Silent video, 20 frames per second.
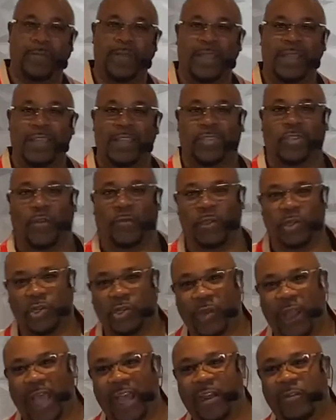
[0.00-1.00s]
So if you
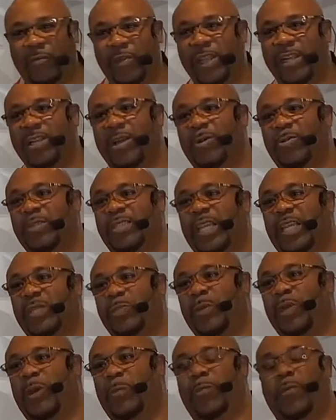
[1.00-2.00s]
try to read the Old
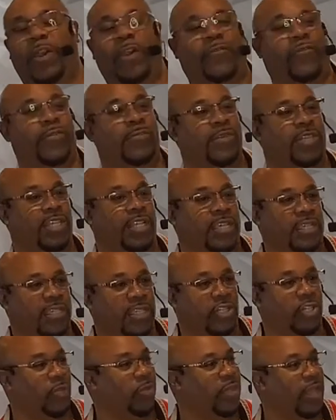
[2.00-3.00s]
Testament apart from
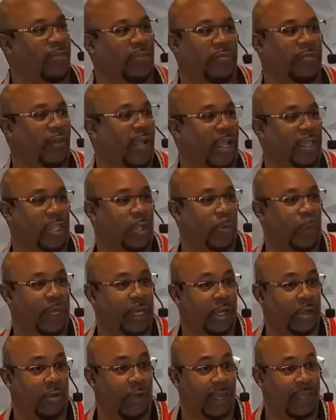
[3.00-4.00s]
Jesus, you'll never find your way
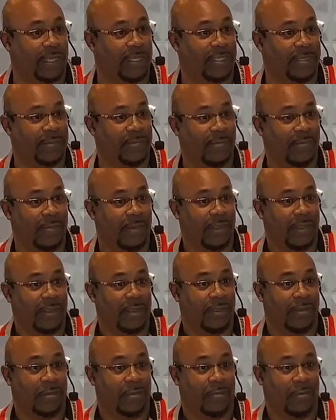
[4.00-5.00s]
to Christ,
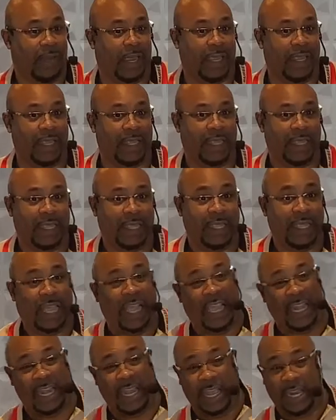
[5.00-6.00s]
right?
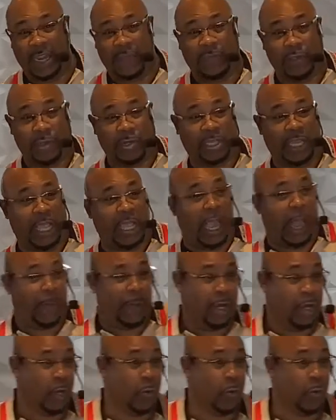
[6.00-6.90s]
And, and if you say, I'm a New